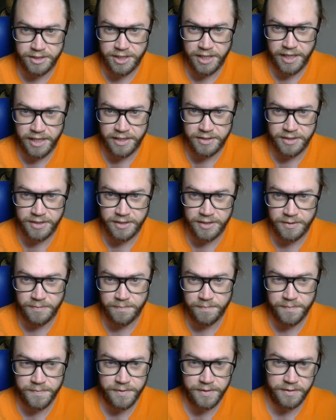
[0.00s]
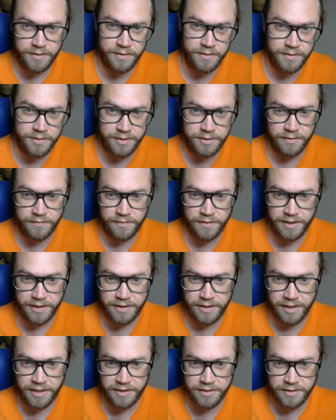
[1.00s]
header and stuff like
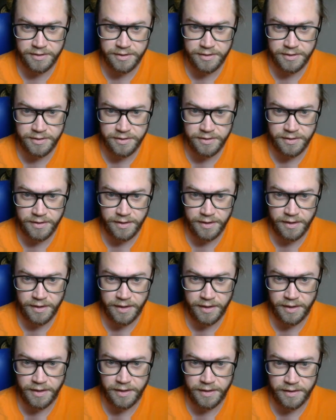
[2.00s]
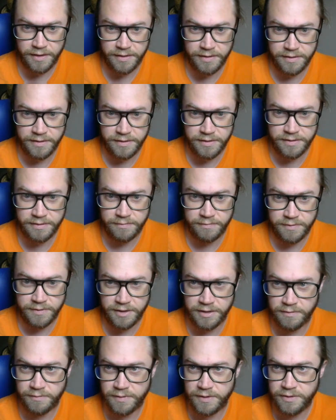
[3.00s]
that.
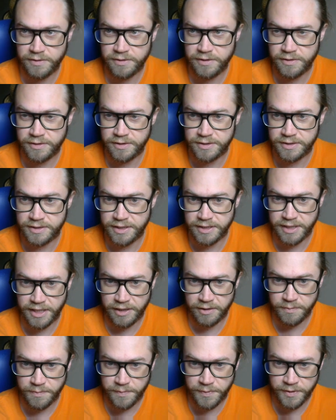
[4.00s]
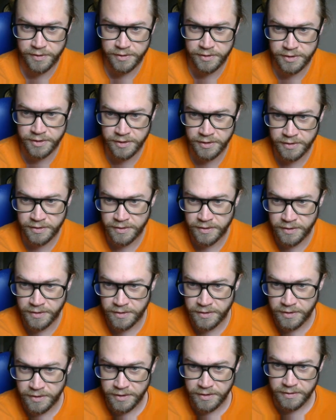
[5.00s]
If we look at the Zig output,
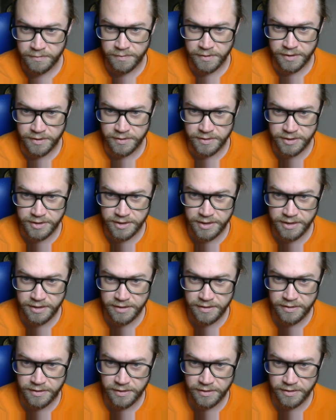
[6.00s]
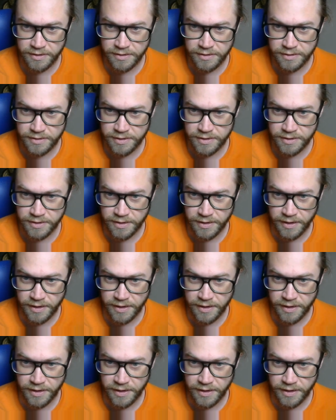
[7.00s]
you can see that